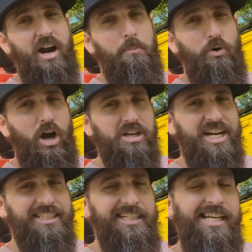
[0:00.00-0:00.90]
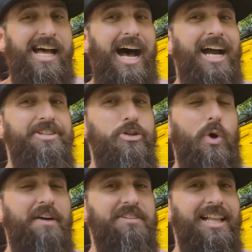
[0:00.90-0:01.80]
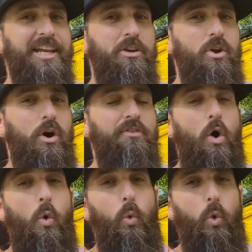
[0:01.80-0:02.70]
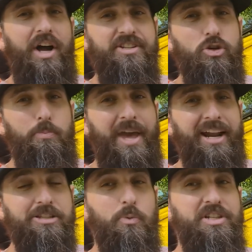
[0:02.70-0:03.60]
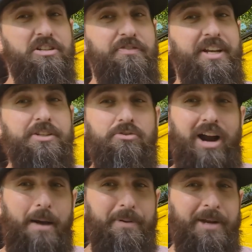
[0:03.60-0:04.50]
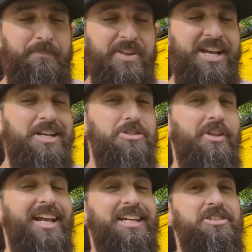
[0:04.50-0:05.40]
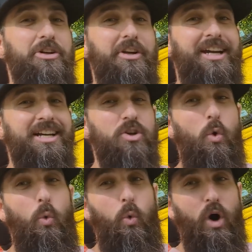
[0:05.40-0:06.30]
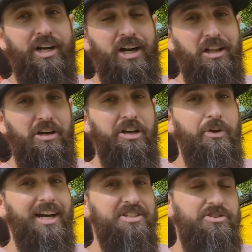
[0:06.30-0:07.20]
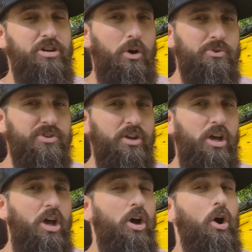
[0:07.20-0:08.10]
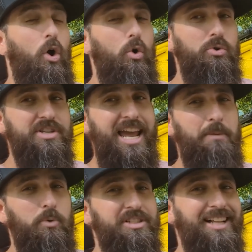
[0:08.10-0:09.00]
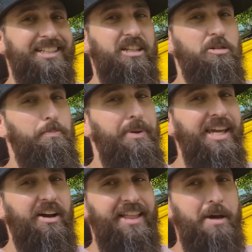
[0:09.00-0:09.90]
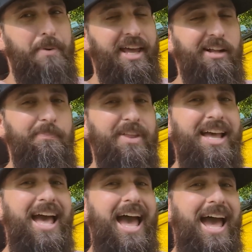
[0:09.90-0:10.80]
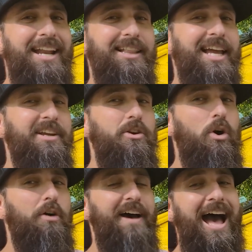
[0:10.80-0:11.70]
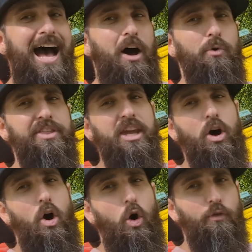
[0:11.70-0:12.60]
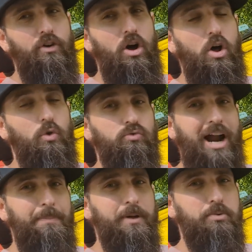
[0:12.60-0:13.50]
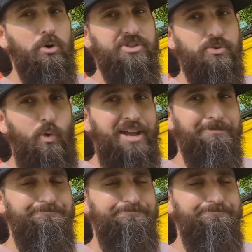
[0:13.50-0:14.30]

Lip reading: Wrap project, I do have to let you know of what 2 panels we just finished wrapping so that I can show you guys what color you guys chose, whose name was selected to be on that panel, and let you know of how the overall wrapping process went.